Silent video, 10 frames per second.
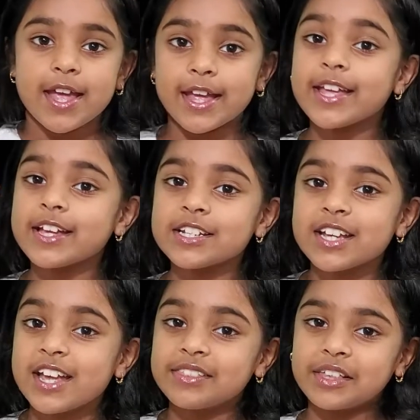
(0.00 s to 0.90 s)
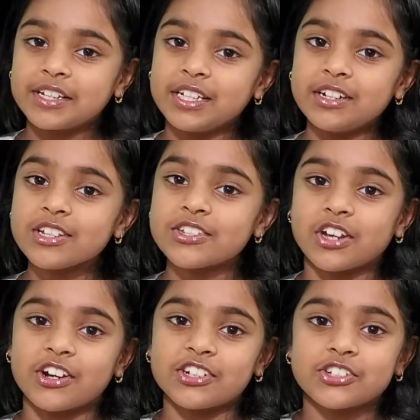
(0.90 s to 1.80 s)
and the nearest
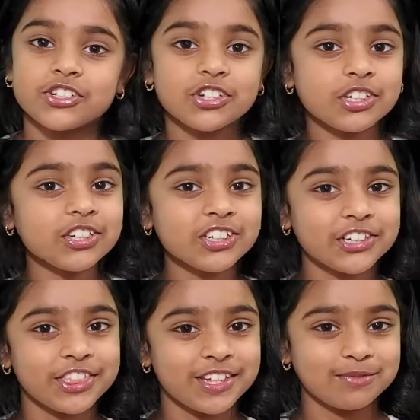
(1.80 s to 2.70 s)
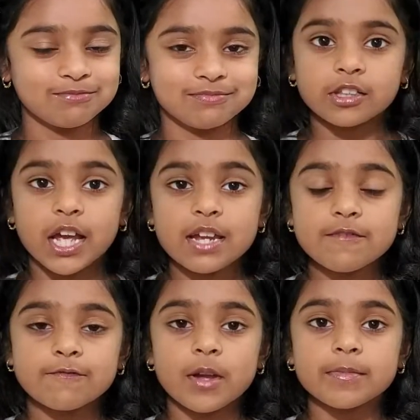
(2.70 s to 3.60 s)
star to Earth. Light
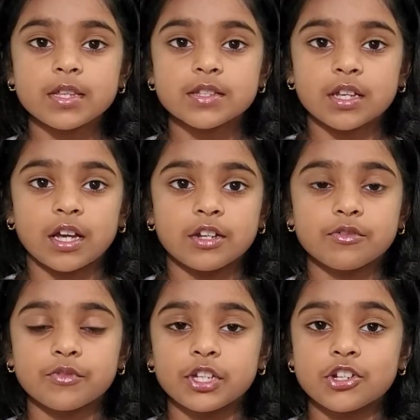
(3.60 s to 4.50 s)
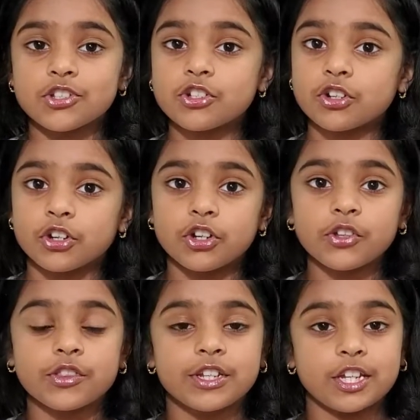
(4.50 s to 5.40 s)
from the sun reaches to
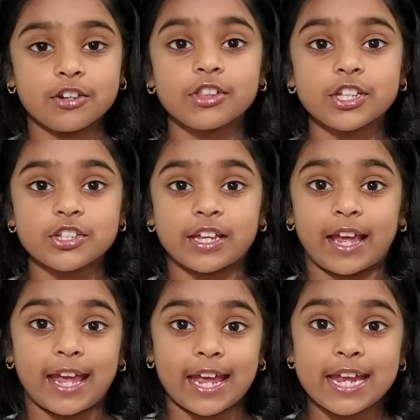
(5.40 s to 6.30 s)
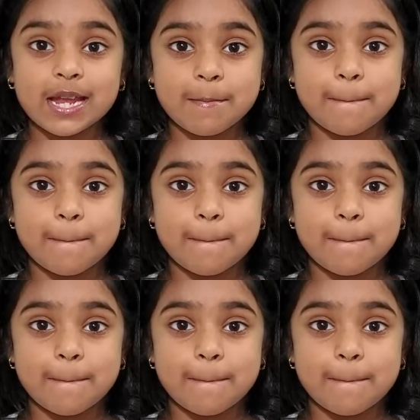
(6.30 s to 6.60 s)
Earth nearly to 8